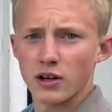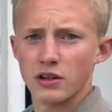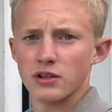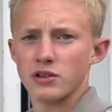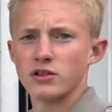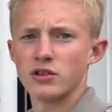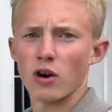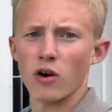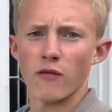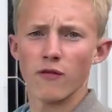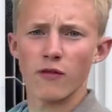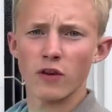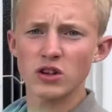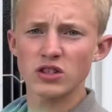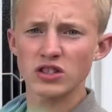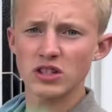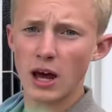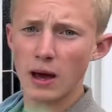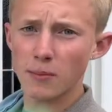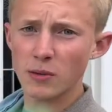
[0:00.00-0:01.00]
So first
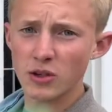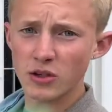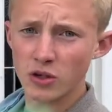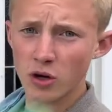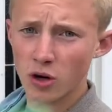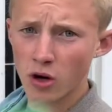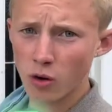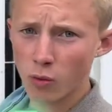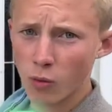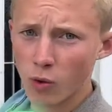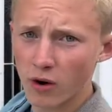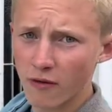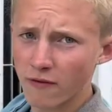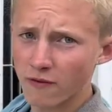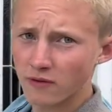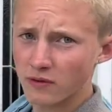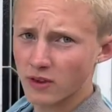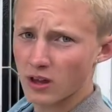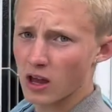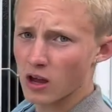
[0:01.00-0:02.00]
step is you're going to want to
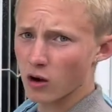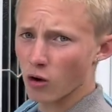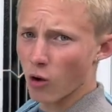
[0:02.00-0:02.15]
get your